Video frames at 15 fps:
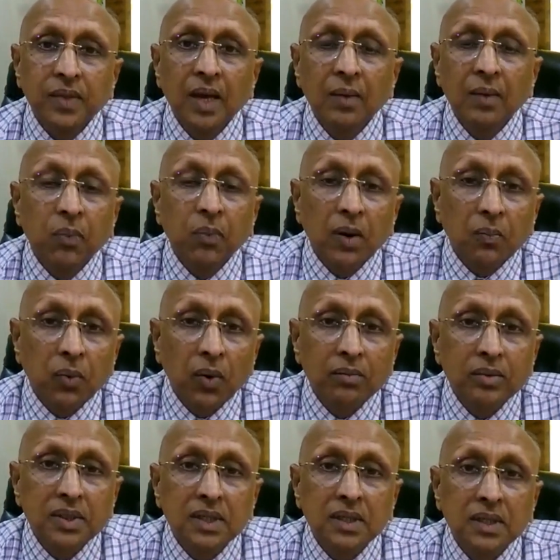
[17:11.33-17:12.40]
He
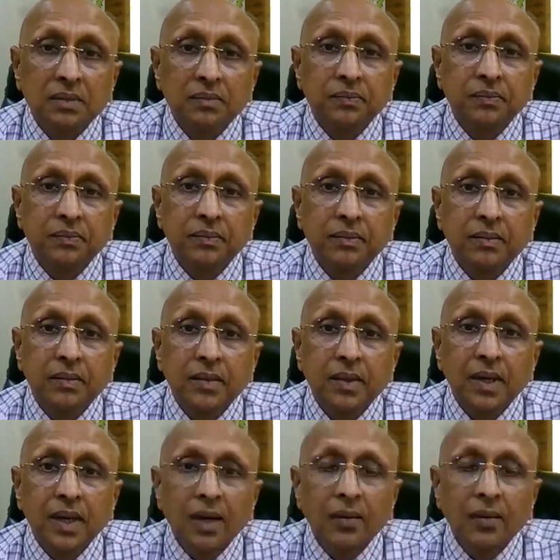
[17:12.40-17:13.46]
performed the
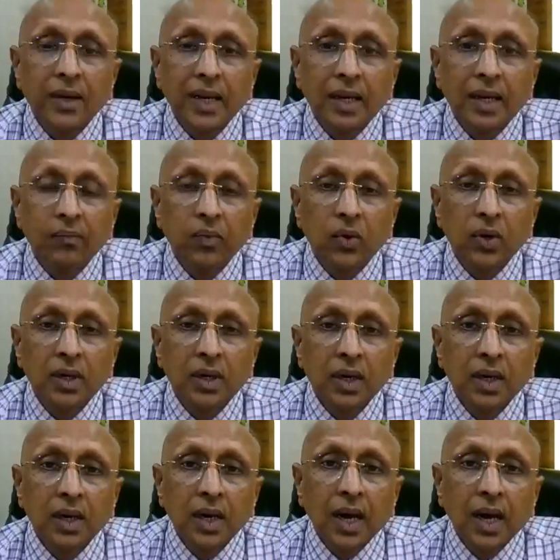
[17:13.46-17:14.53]
every report,
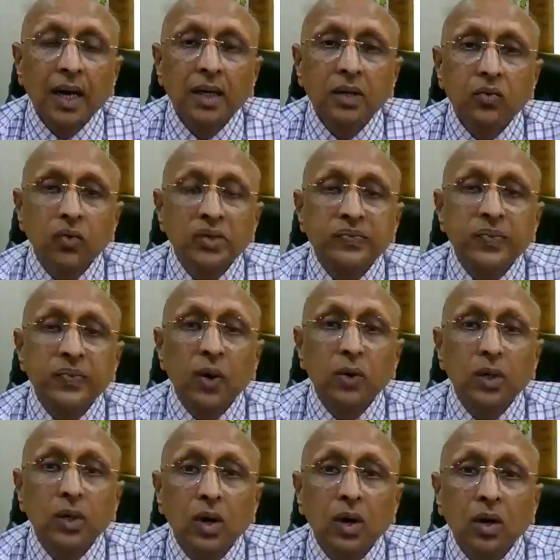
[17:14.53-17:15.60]
and it was
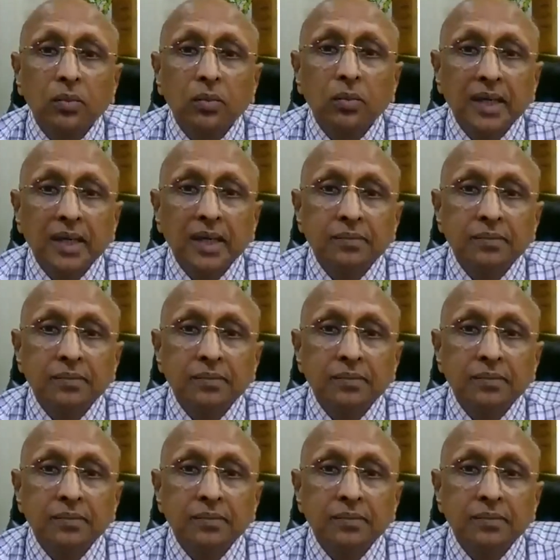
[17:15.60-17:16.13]
found normal.